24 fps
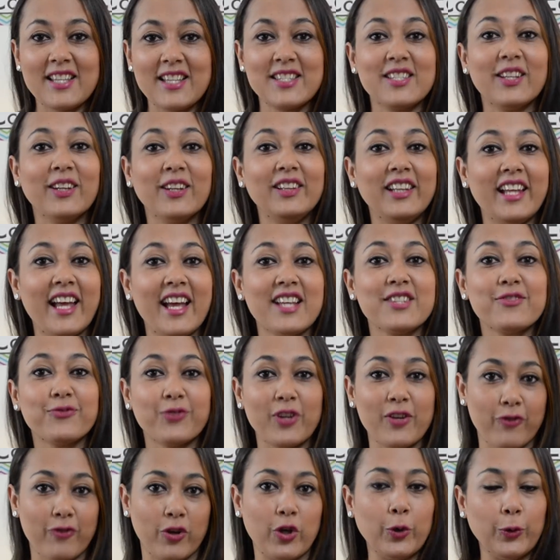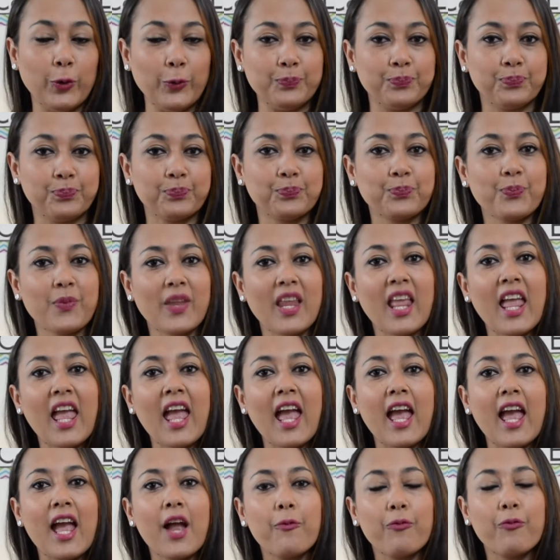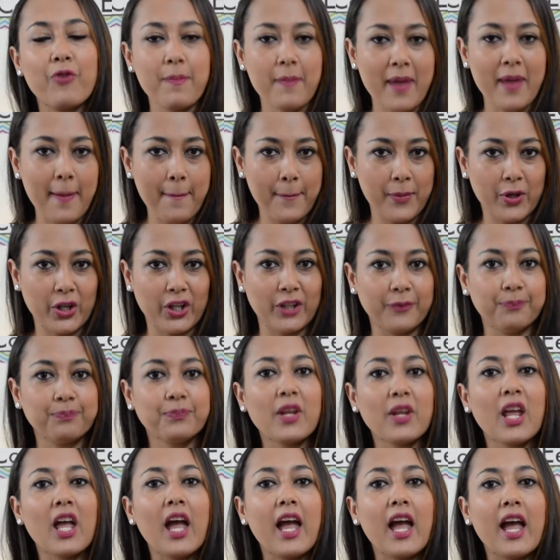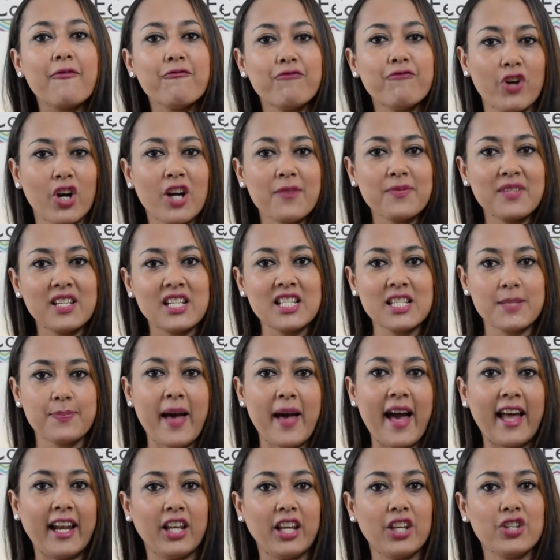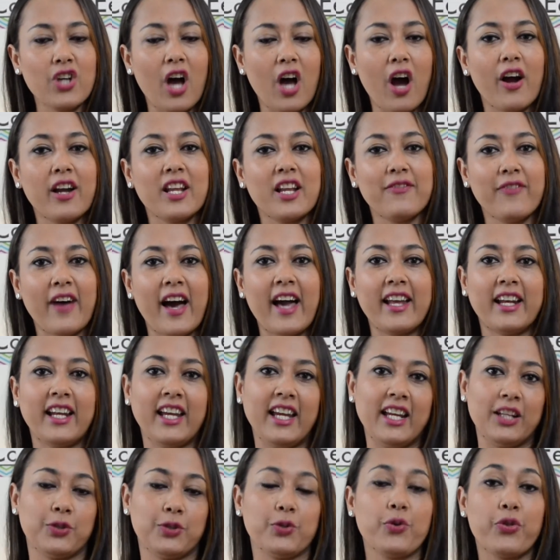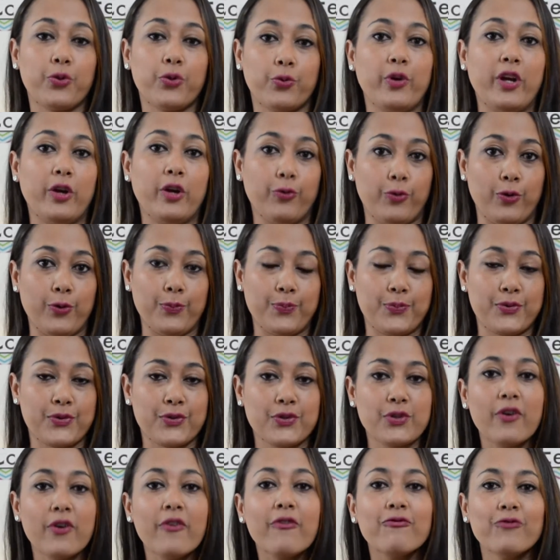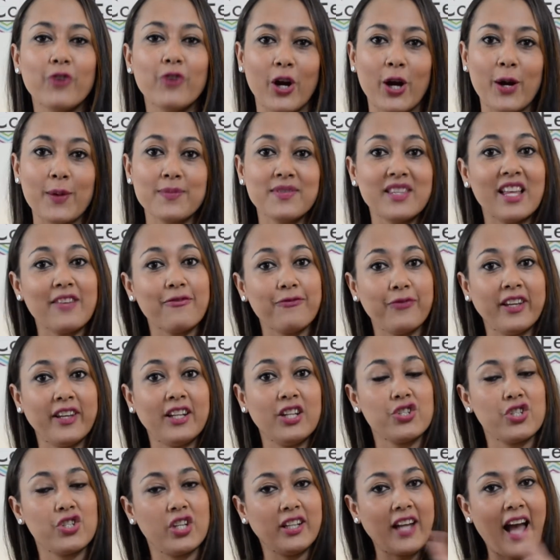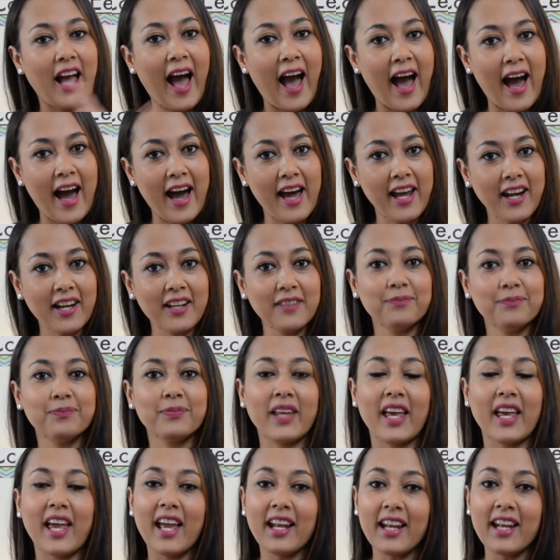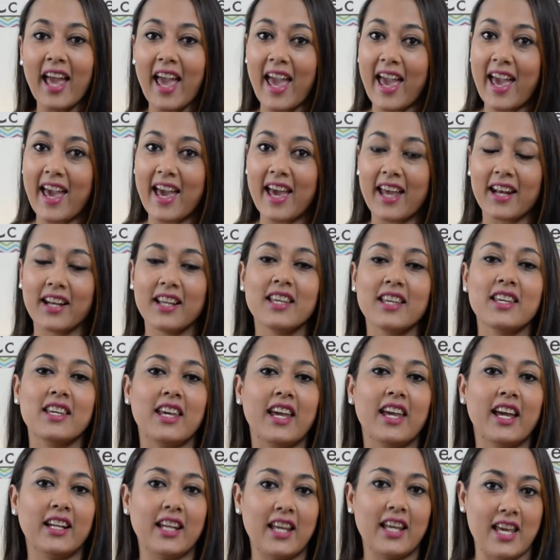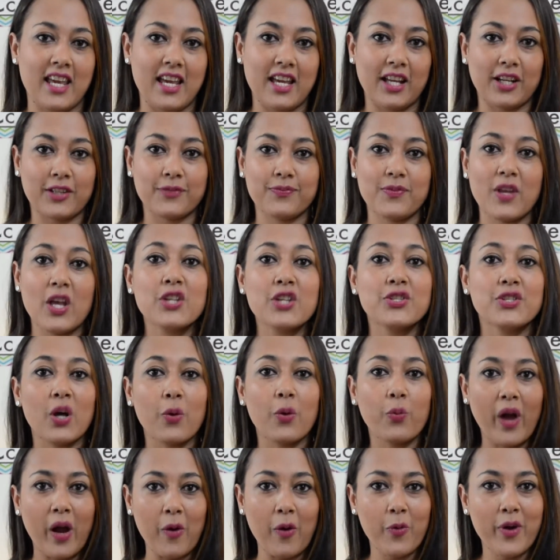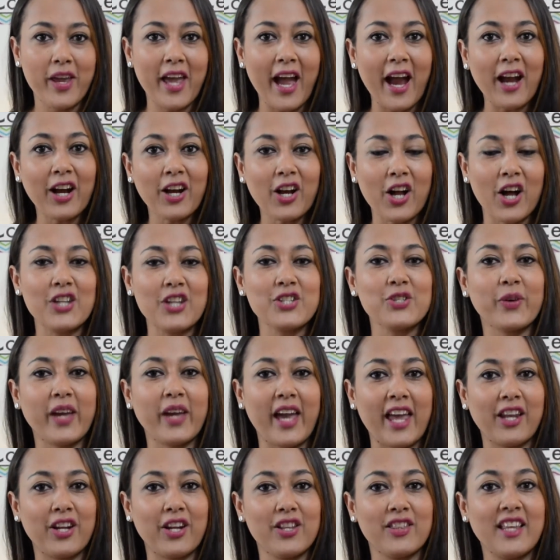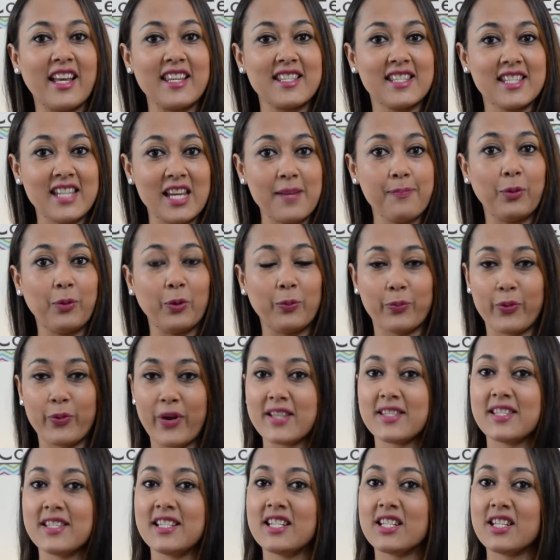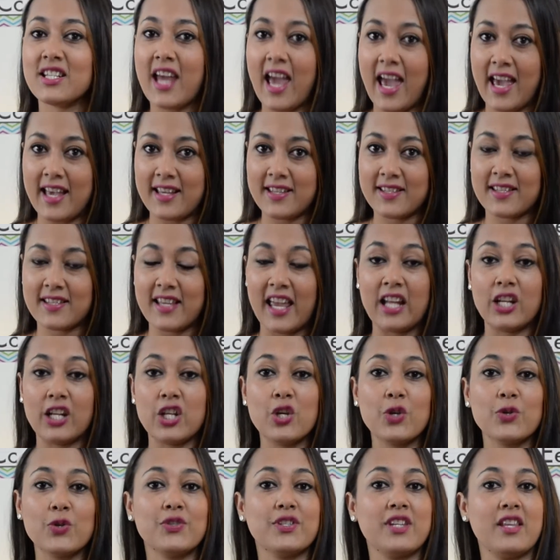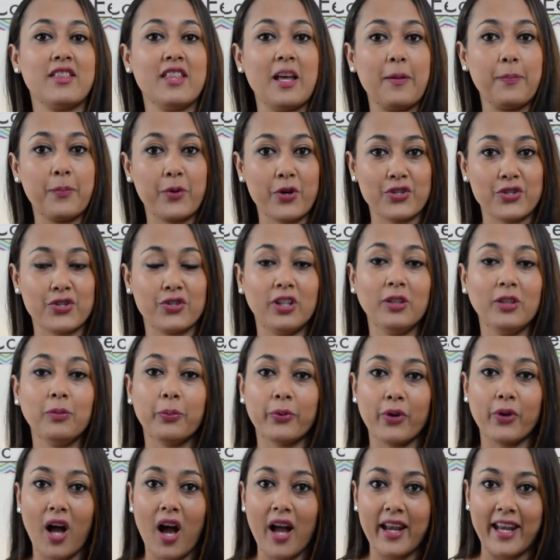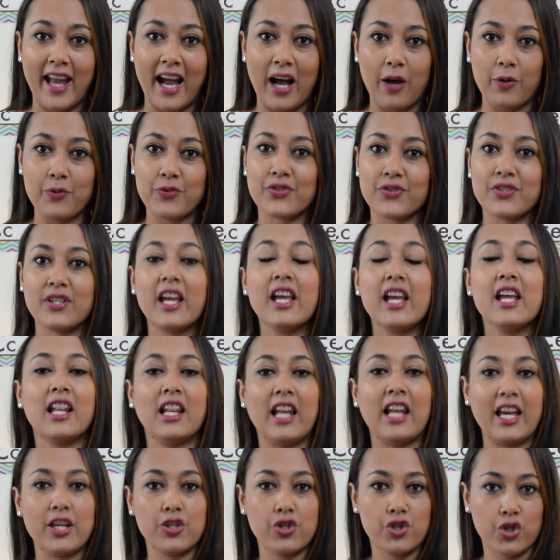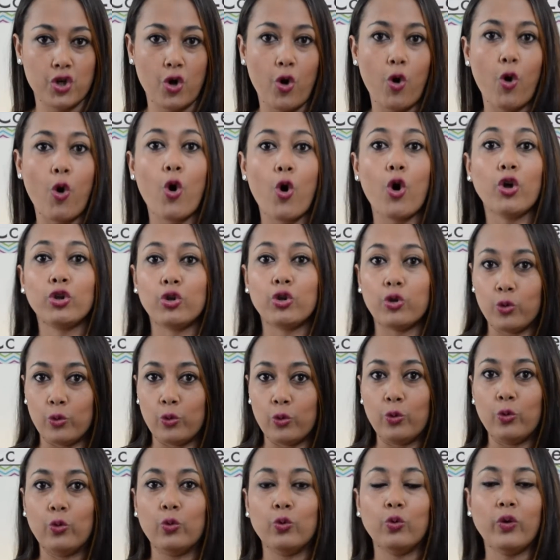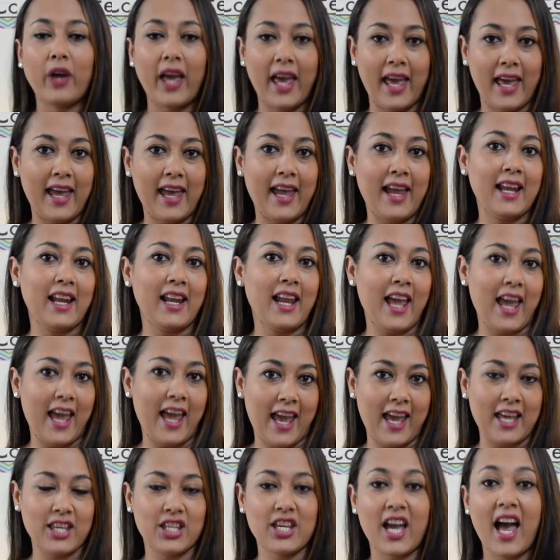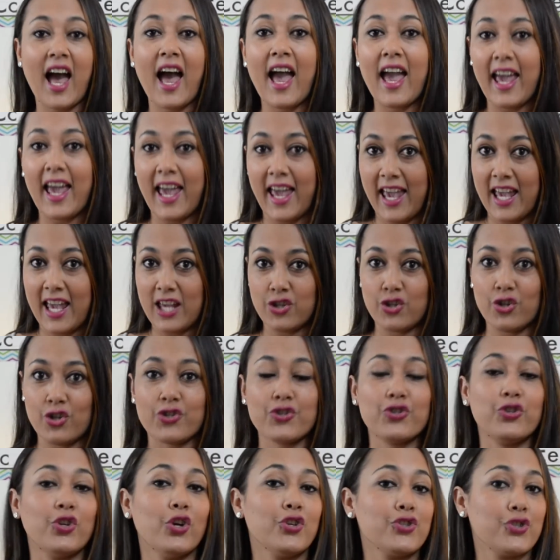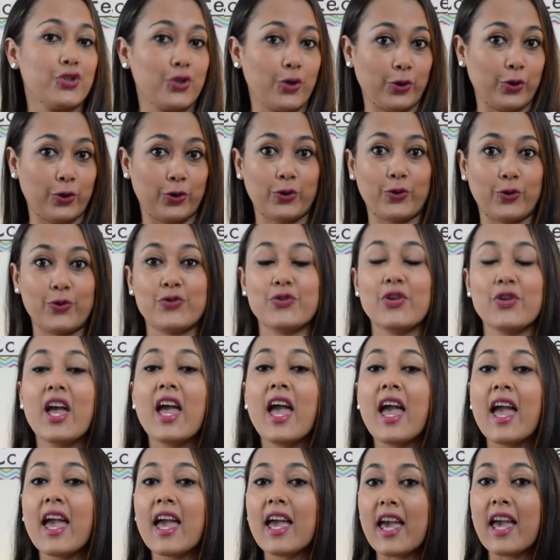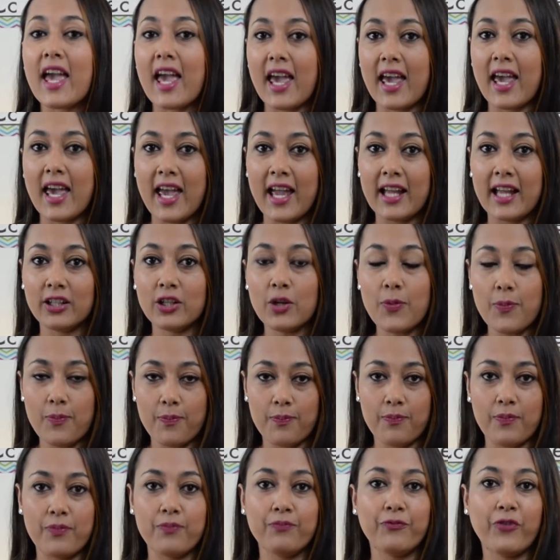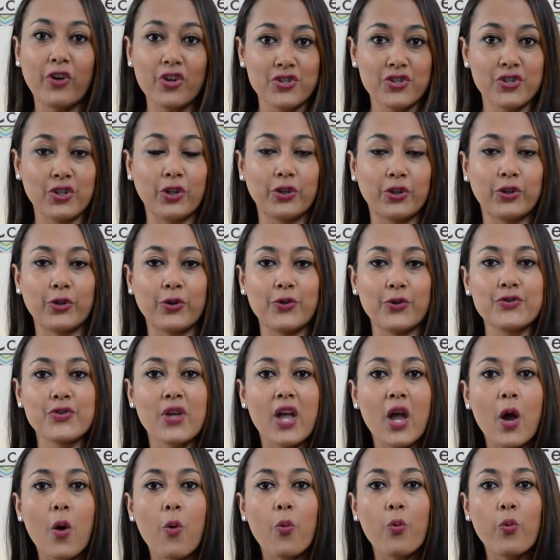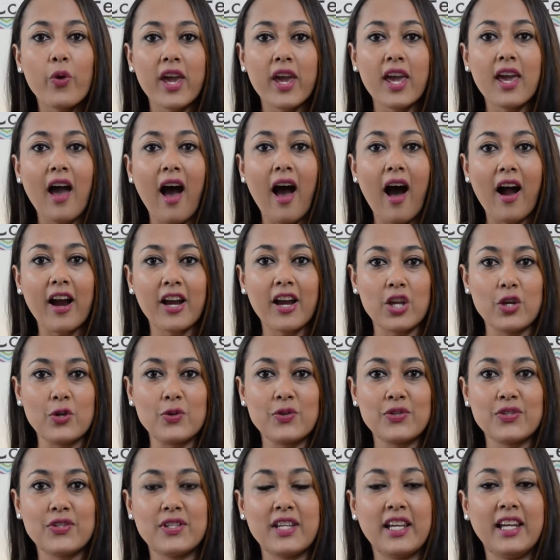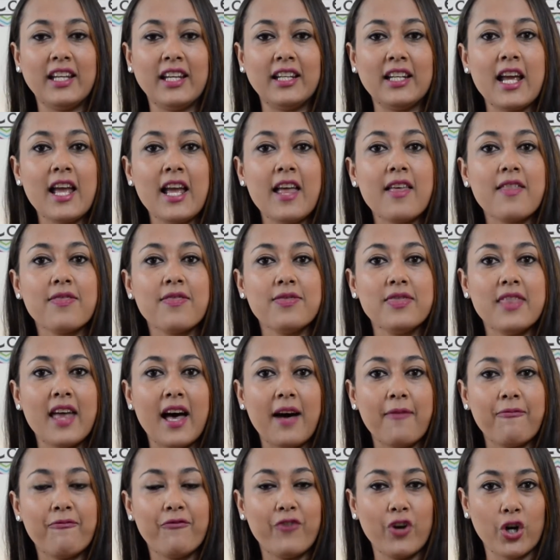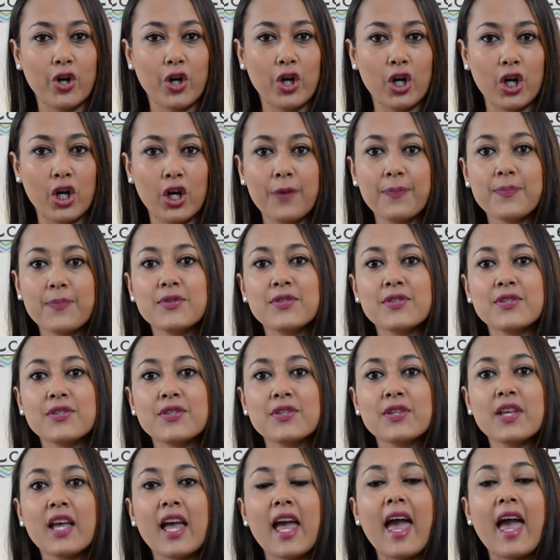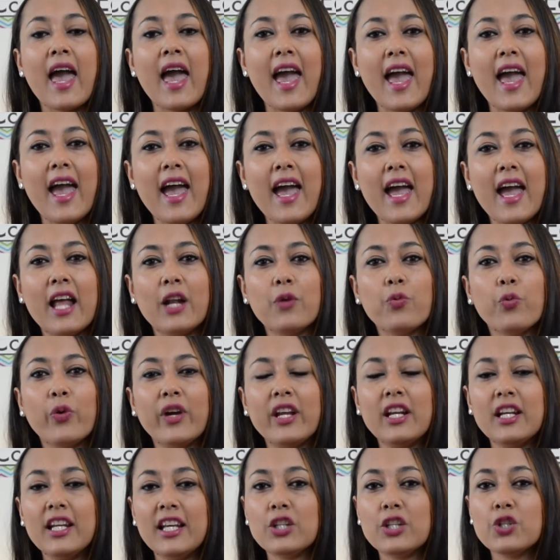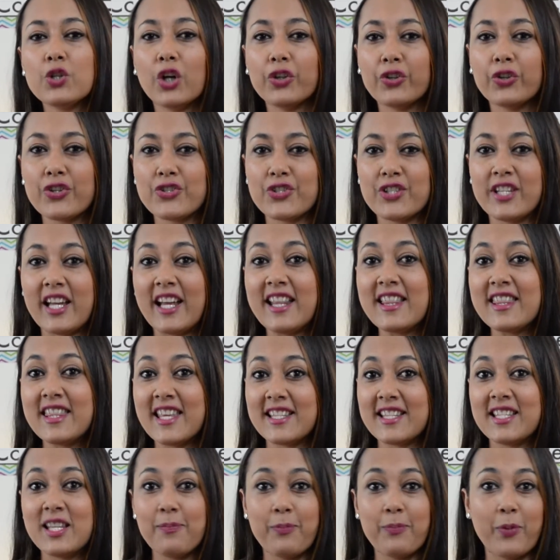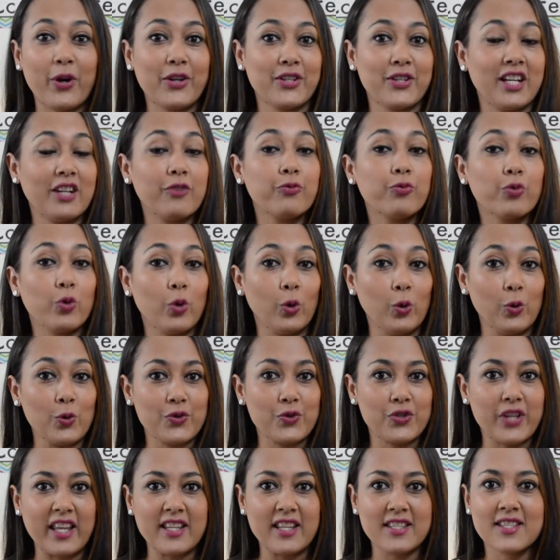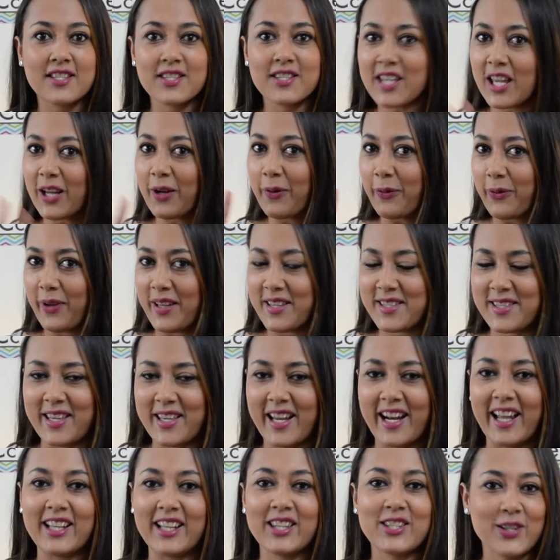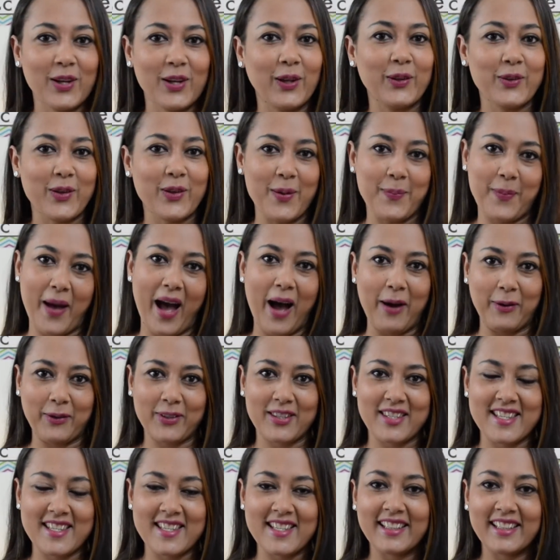So let's review. Remember, verbs in Spanish are divided into 3 groups. Verbs that finish in ar, and er, and ir. So when we are conjugating the simple present tense and using the personal pronouns, yo, tú, él, ella, ellos, nosotros, and vosotros, we are using the verbs, and we need to understand these important rules and secrets that I told you about.